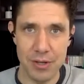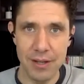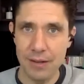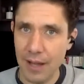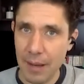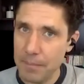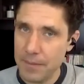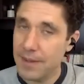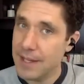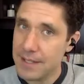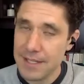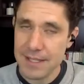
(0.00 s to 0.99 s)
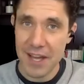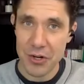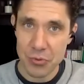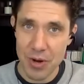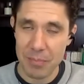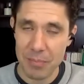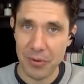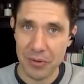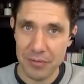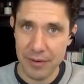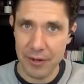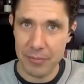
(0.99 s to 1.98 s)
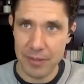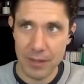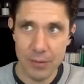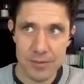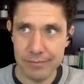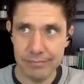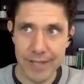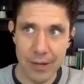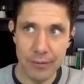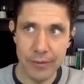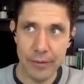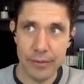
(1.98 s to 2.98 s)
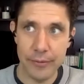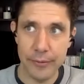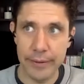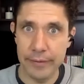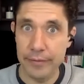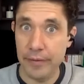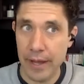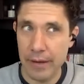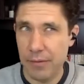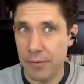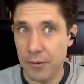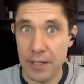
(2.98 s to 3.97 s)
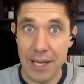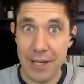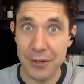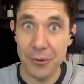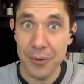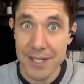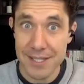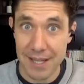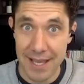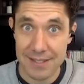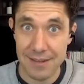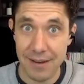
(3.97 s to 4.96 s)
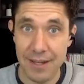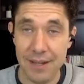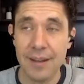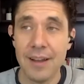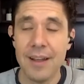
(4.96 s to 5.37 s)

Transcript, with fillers: And I'm, this is not a tropical environment. It was down to thirty-five, thirty-eight degrees last night